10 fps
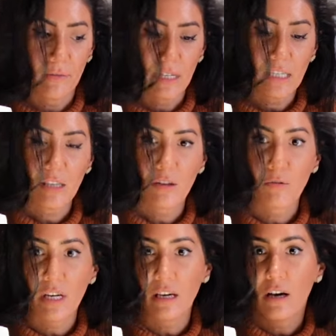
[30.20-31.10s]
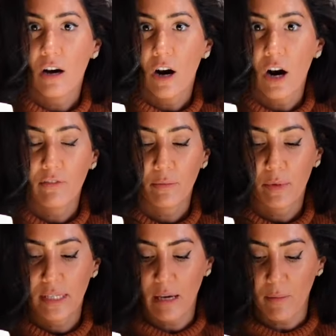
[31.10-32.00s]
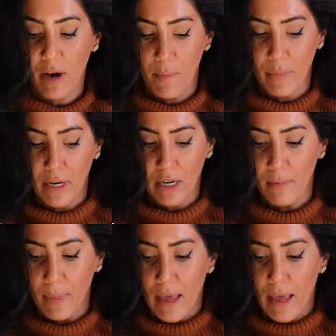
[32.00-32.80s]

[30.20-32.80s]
these three are from the same company.